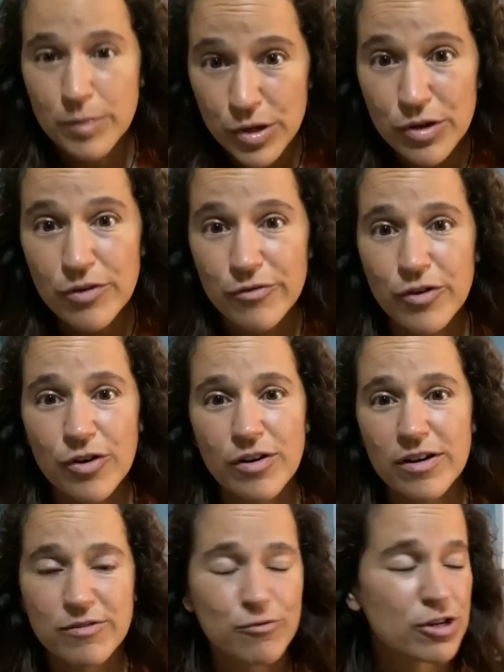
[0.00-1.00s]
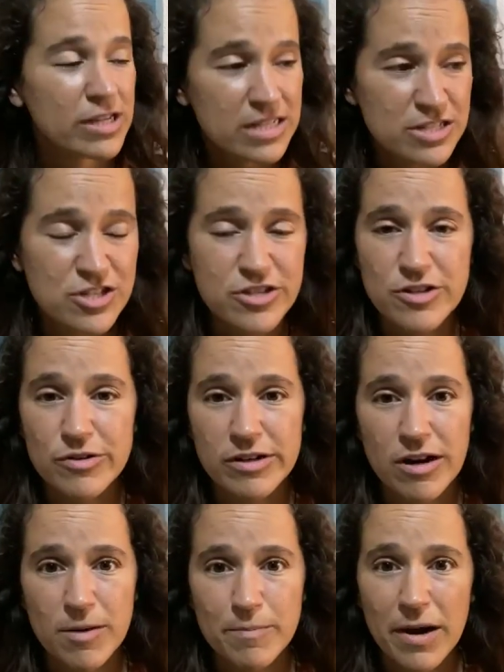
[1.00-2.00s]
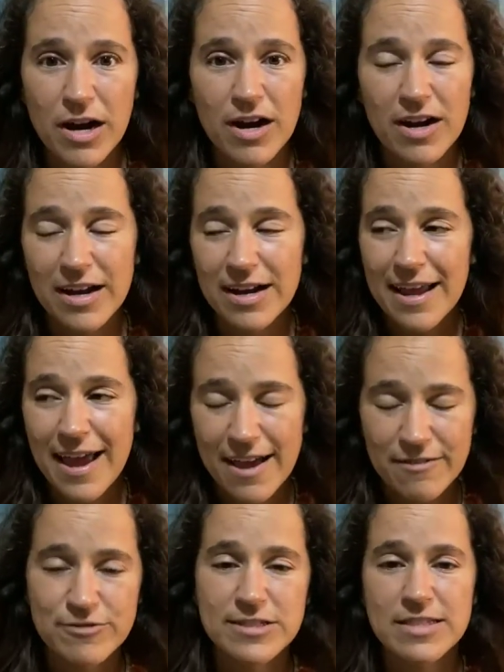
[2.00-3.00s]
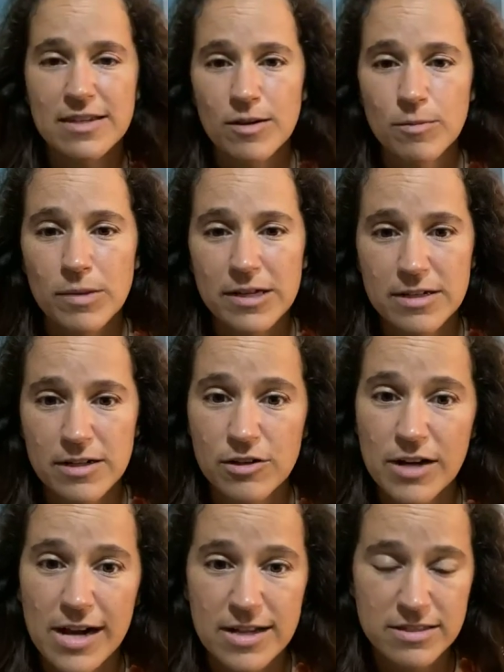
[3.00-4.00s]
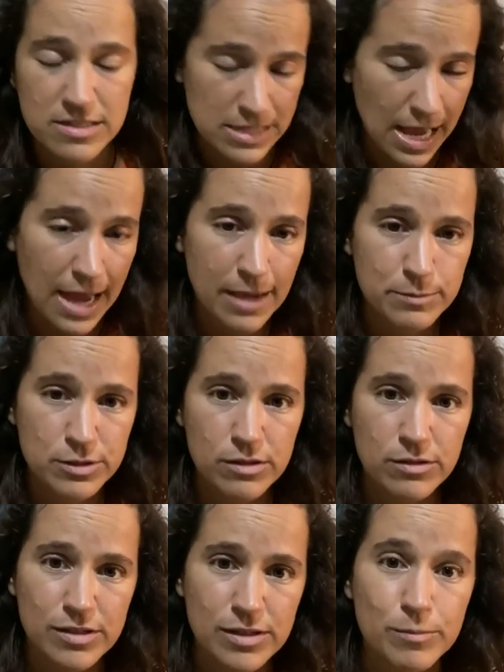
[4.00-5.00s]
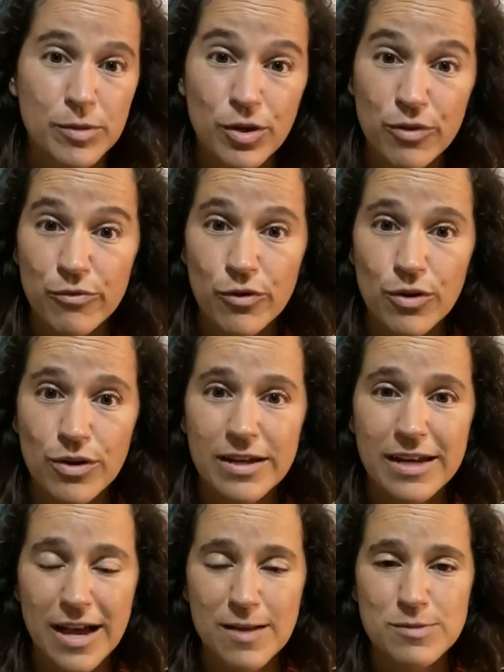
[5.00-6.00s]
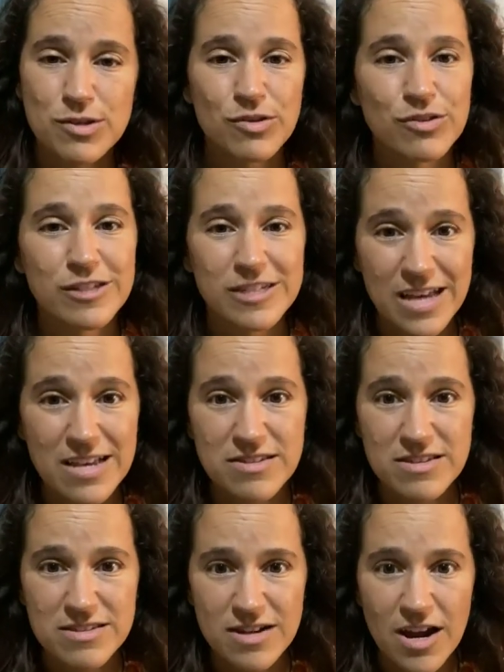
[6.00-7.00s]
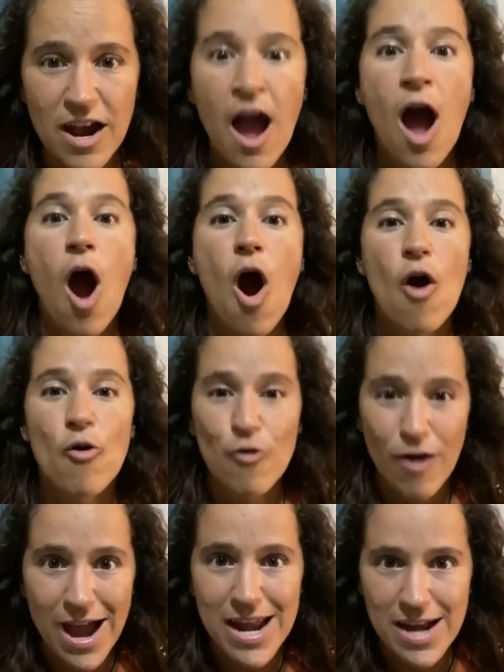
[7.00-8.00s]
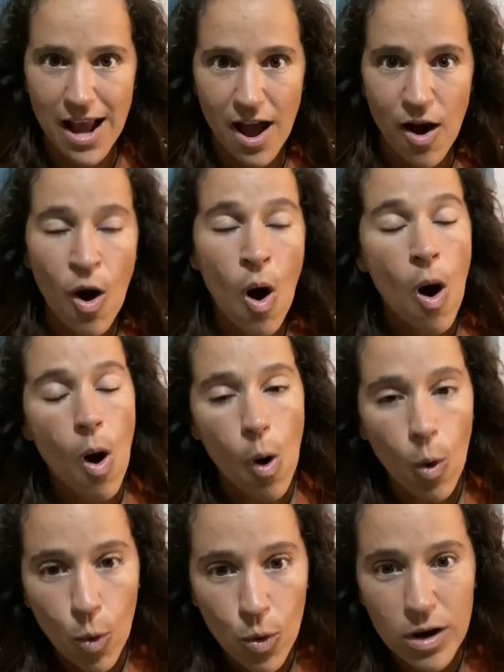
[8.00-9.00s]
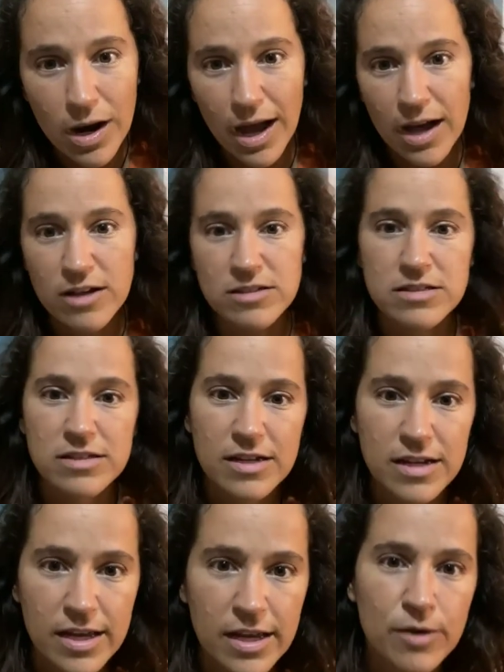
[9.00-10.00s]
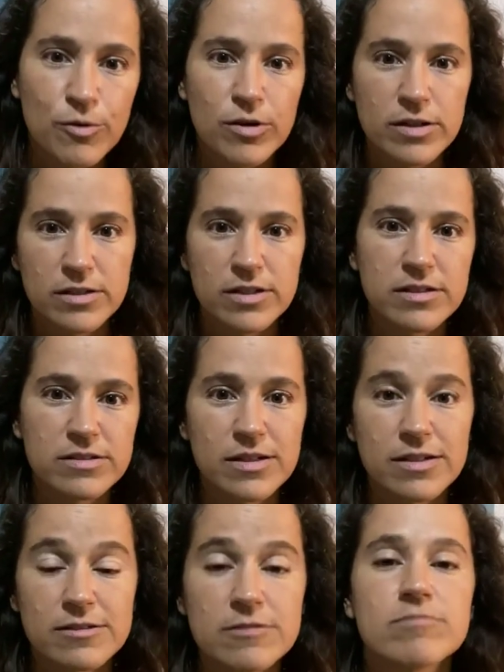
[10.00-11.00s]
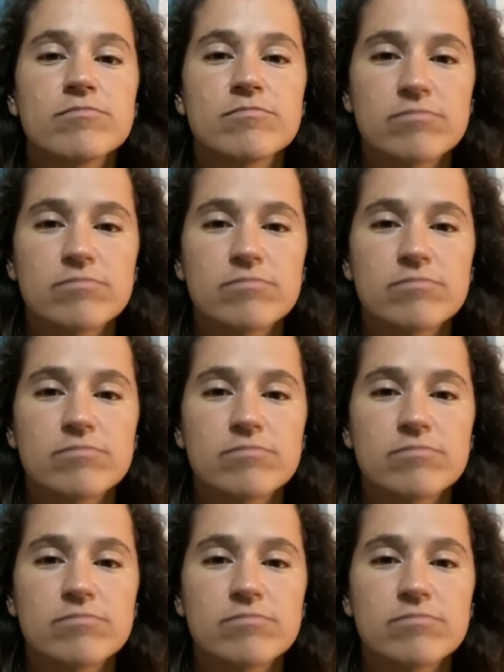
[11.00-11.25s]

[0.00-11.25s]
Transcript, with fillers: beautiful, and we're each doing our part. And every single blade of grass is absolutely beautiful and absolutely necessary right now, or else it wouldn't exist.